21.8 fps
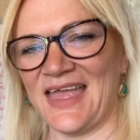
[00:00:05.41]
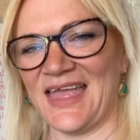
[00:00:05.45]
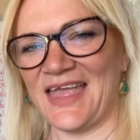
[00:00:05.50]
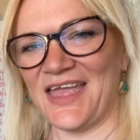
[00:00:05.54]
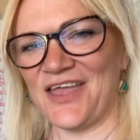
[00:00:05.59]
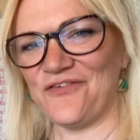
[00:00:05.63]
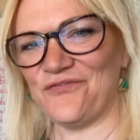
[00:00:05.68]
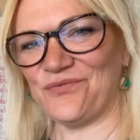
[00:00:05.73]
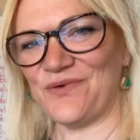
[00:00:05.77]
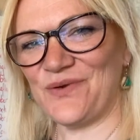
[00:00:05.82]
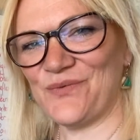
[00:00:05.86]

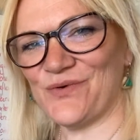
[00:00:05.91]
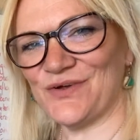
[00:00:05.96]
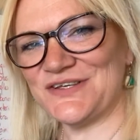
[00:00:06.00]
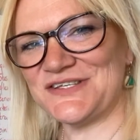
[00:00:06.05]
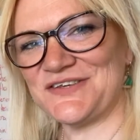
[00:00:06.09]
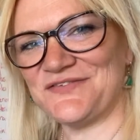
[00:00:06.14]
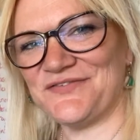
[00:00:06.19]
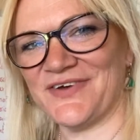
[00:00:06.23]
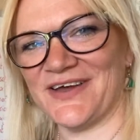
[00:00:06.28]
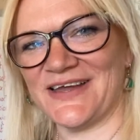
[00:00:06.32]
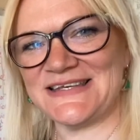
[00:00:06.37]
If we want
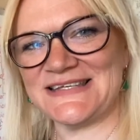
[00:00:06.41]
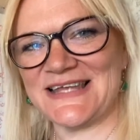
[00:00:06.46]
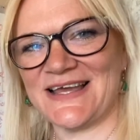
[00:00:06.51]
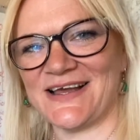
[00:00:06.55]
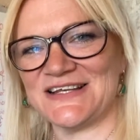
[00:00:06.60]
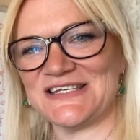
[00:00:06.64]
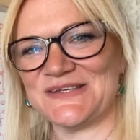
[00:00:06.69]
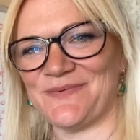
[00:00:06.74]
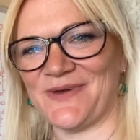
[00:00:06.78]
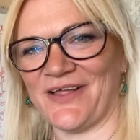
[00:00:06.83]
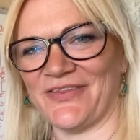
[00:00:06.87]
to find
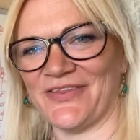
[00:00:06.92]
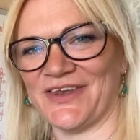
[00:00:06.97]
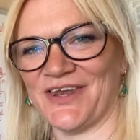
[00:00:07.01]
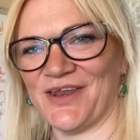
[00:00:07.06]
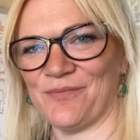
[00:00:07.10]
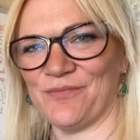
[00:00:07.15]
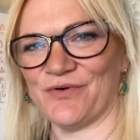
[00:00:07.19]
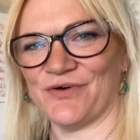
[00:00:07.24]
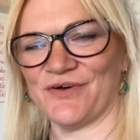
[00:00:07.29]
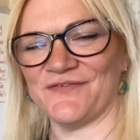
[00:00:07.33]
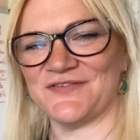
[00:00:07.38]
out about the
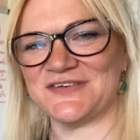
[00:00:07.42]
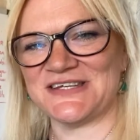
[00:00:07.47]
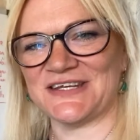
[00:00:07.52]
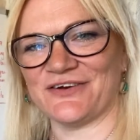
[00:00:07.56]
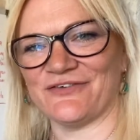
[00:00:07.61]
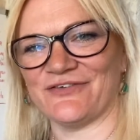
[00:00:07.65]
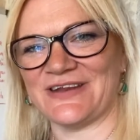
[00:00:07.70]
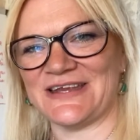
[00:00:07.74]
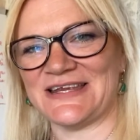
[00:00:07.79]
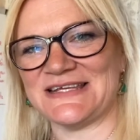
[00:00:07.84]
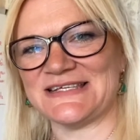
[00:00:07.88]
number of
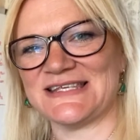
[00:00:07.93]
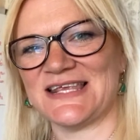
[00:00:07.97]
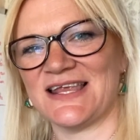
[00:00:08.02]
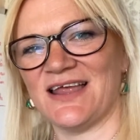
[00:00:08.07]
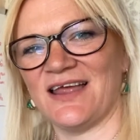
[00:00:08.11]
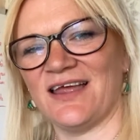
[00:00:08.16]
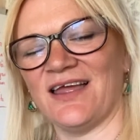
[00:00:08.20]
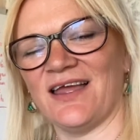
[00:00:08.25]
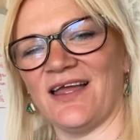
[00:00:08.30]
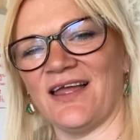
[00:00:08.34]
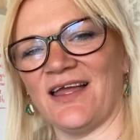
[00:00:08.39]
degrees
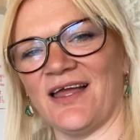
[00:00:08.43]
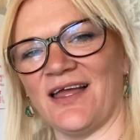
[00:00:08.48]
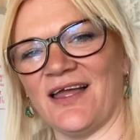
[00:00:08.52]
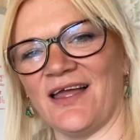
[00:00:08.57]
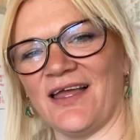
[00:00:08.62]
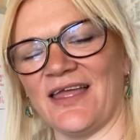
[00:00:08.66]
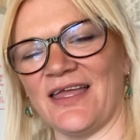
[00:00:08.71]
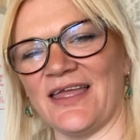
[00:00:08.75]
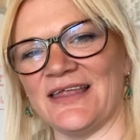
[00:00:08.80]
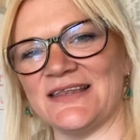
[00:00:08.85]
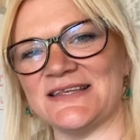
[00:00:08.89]

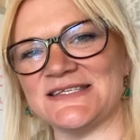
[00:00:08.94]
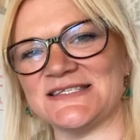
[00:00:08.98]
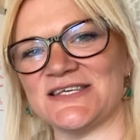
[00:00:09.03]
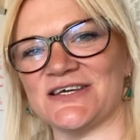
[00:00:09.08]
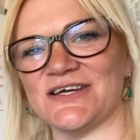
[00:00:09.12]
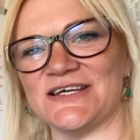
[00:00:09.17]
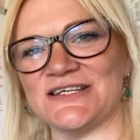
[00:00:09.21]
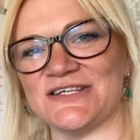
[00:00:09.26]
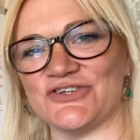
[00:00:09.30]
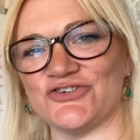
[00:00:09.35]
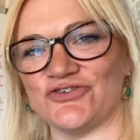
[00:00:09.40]

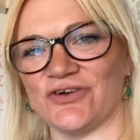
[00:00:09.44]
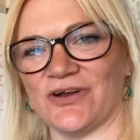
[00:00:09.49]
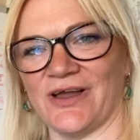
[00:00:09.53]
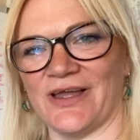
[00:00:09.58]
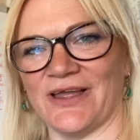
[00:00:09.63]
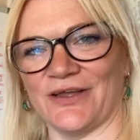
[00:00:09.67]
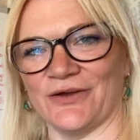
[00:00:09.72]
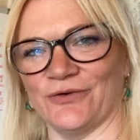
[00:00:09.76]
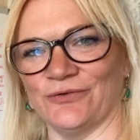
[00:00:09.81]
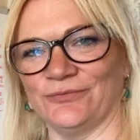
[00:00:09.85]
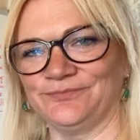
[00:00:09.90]
inside a
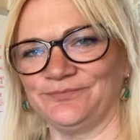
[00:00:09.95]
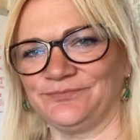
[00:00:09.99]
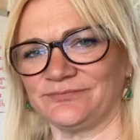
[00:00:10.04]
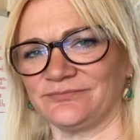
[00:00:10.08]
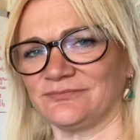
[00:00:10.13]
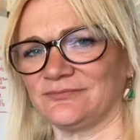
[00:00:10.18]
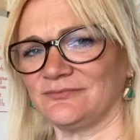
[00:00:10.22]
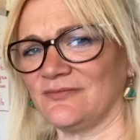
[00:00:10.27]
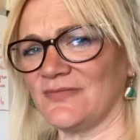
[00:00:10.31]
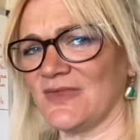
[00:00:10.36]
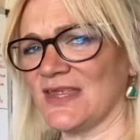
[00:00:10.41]
triangle,
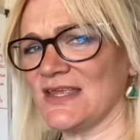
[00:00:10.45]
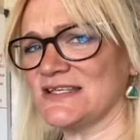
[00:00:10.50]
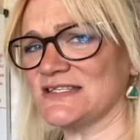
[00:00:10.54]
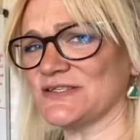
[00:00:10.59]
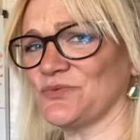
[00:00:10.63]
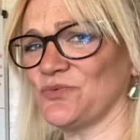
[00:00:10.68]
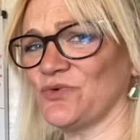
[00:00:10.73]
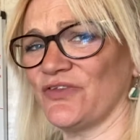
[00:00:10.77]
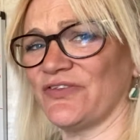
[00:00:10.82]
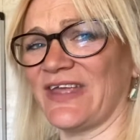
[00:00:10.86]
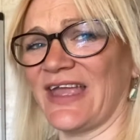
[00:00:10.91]
so
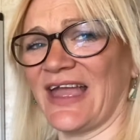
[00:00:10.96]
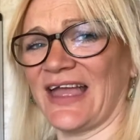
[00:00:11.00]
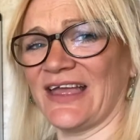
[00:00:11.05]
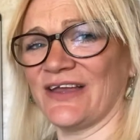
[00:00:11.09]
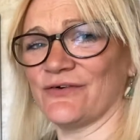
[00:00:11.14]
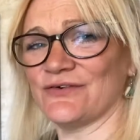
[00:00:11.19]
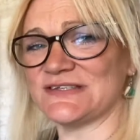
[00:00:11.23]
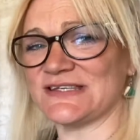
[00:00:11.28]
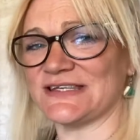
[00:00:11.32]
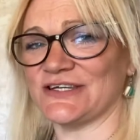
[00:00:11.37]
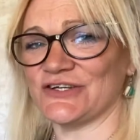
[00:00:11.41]
what the
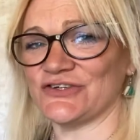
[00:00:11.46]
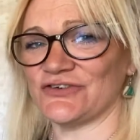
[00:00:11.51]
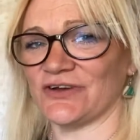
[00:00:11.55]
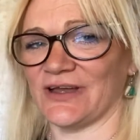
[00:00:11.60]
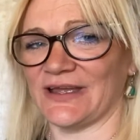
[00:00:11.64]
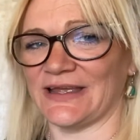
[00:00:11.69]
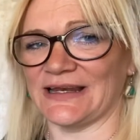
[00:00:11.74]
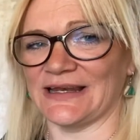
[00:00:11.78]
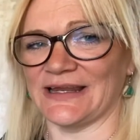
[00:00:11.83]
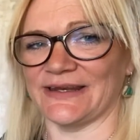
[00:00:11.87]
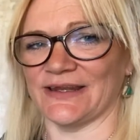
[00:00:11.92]
angles in a
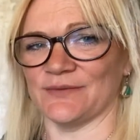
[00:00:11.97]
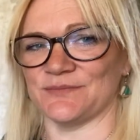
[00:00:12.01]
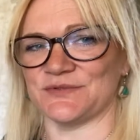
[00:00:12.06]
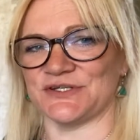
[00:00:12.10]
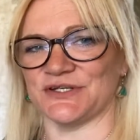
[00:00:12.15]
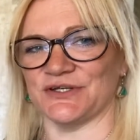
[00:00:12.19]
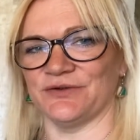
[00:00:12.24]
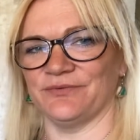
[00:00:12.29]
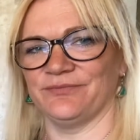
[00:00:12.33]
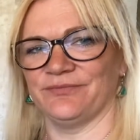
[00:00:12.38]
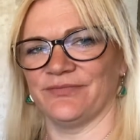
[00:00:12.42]
triangle add up
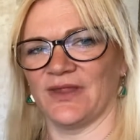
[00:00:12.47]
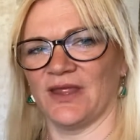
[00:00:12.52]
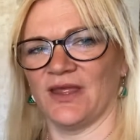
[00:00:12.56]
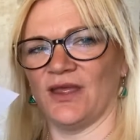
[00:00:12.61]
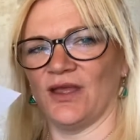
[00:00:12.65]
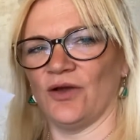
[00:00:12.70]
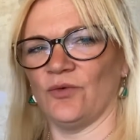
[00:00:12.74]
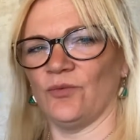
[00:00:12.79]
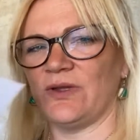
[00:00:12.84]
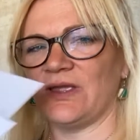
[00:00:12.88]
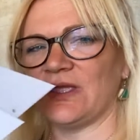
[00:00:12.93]
to,
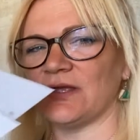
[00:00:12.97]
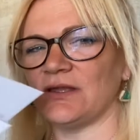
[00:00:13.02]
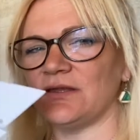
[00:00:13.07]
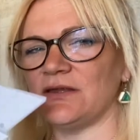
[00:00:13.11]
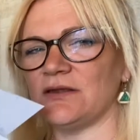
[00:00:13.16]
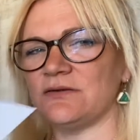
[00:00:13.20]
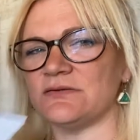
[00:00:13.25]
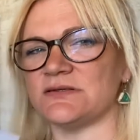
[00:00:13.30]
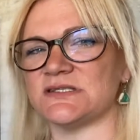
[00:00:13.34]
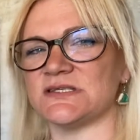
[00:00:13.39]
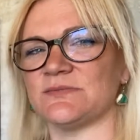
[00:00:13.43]
we can
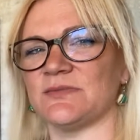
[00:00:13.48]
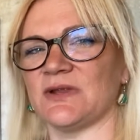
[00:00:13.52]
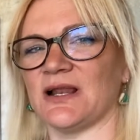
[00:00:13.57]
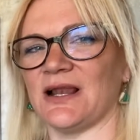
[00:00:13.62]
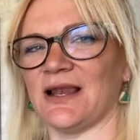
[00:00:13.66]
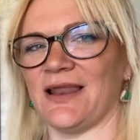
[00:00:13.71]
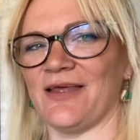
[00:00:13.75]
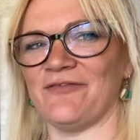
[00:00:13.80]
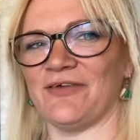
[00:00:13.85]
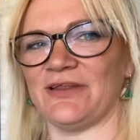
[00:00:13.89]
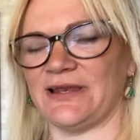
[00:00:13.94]
use some
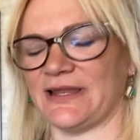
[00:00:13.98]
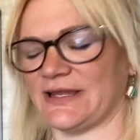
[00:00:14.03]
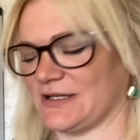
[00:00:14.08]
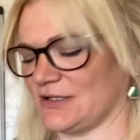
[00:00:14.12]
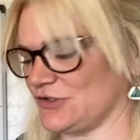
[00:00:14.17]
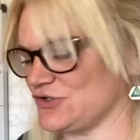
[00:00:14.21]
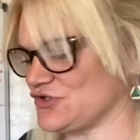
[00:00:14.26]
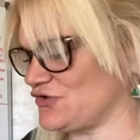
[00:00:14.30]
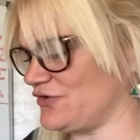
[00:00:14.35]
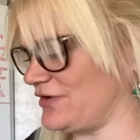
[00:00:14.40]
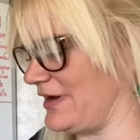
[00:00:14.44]
clever little
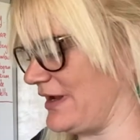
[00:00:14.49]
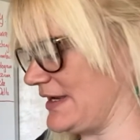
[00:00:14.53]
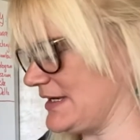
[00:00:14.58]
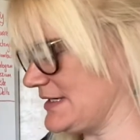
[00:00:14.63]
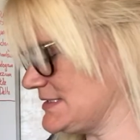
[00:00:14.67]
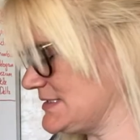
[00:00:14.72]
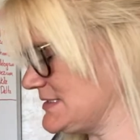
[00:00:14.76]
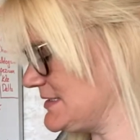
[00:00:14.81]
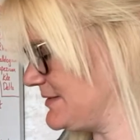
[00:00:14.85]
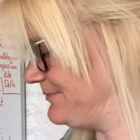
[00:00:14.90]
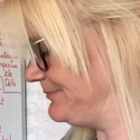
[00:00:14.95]

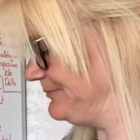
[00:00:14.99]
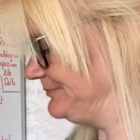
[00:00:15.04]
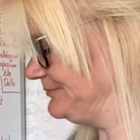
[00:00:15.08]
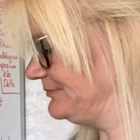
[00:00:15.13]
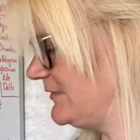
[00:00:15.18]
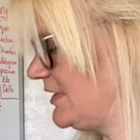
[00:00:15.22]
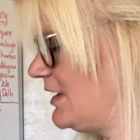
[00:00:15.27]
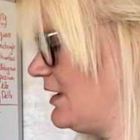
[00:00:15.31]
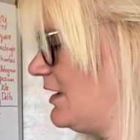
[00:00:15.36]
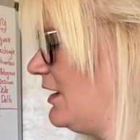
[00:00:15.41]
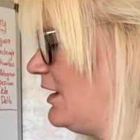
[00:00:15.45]
tricks.
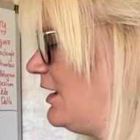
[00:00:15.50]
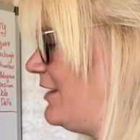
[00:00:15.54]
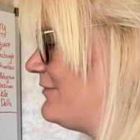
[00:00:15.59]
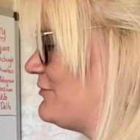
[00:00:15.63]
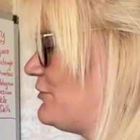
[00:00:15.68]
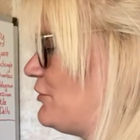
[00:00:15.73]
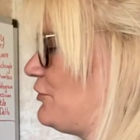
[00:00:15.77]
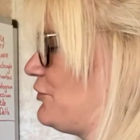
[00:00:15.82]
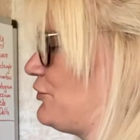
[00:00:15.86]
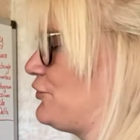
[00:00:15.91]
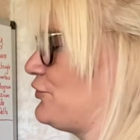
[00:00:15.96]
I've
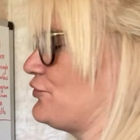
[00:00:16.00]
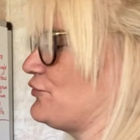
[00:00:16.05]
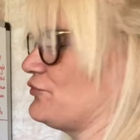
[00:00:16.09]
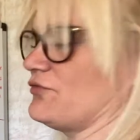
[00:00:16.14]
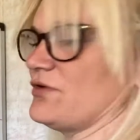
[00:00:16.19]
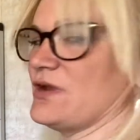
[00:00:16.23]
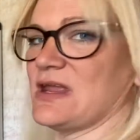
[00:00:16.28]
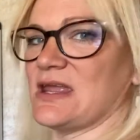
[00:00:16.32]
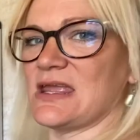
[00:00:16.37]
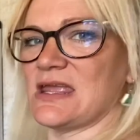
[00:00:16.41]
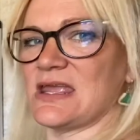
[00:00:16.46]
got
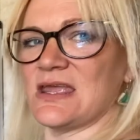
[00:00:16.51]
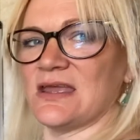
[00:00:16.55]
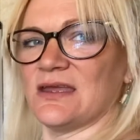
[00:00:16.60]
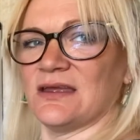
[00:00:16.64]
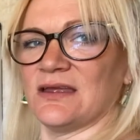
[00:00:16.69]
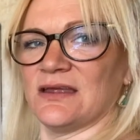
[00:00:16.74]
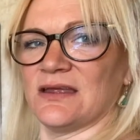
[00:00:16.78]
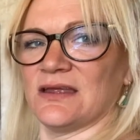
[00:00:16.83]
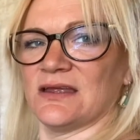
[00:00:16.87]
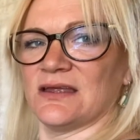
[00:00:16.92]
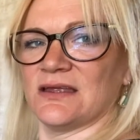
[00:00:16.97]
3
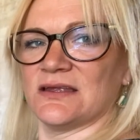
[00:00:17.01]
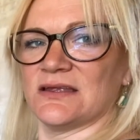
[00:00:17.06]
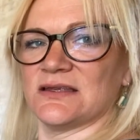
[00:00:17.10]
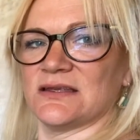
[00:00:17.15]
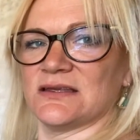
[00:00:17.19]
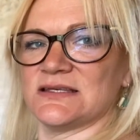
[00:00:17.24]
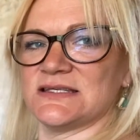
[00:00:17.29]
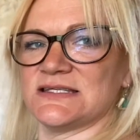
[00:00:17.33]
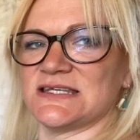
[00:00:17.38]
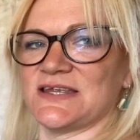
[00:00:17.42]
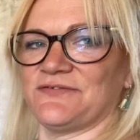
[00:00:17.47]

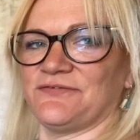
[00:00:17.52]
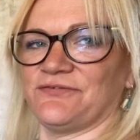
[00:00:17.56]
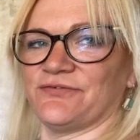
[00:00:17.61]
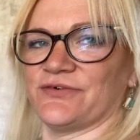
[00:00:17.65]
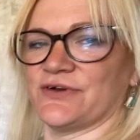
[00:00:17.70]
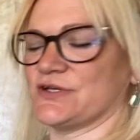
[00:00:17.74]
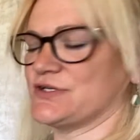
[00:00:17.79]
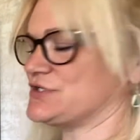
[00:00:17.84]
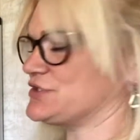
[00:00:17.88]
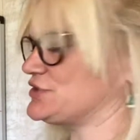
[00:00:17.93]
different